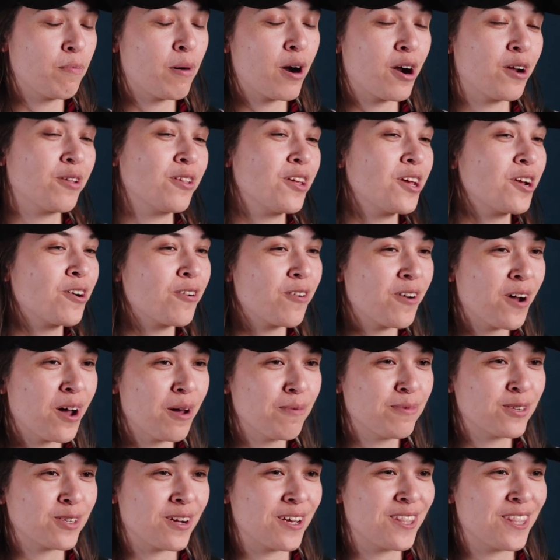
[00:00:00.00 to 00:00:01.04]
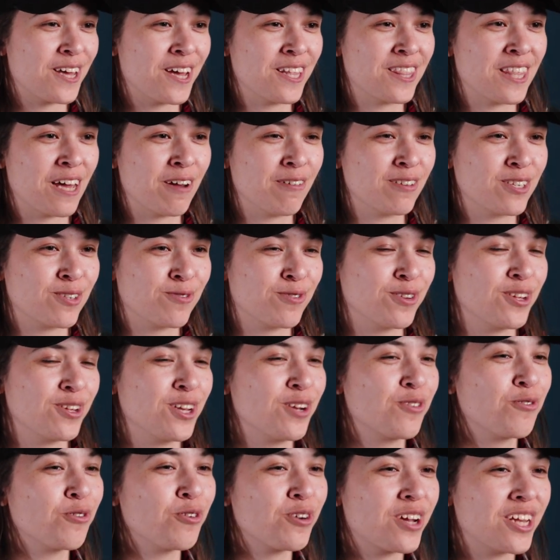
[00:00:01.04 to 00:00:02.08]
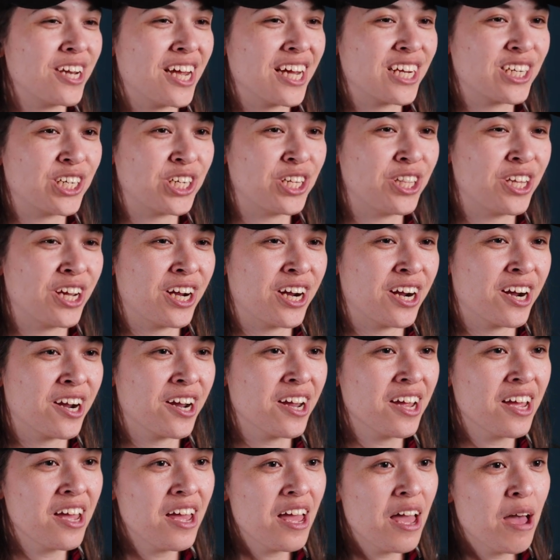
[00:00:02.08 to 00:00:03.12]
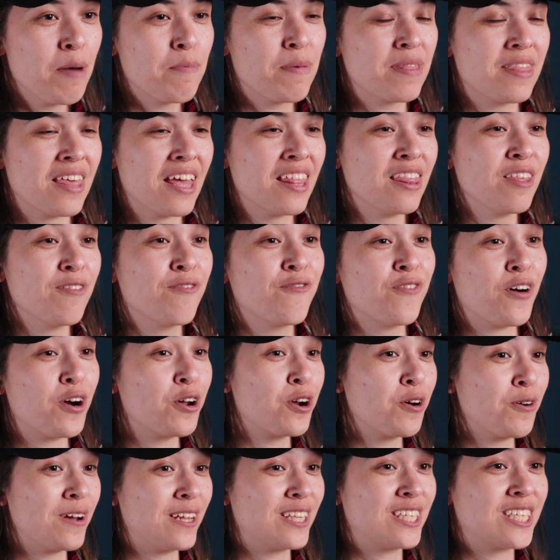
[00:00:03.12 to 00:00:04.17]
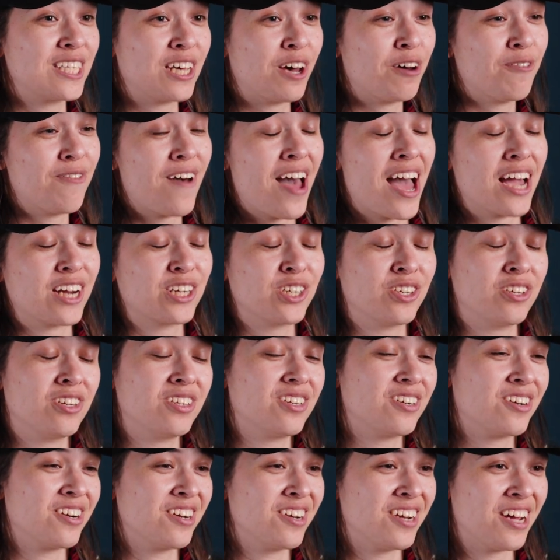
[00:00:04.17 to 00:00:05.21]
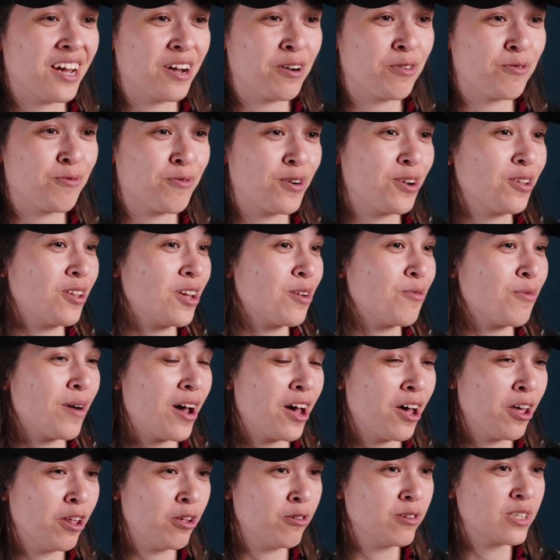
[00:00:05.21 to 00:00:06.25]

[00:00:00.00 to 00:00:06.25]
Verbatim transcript: partly grew up. So I thought that was a really cool connection there. But then the photo itself actually turned out really well. It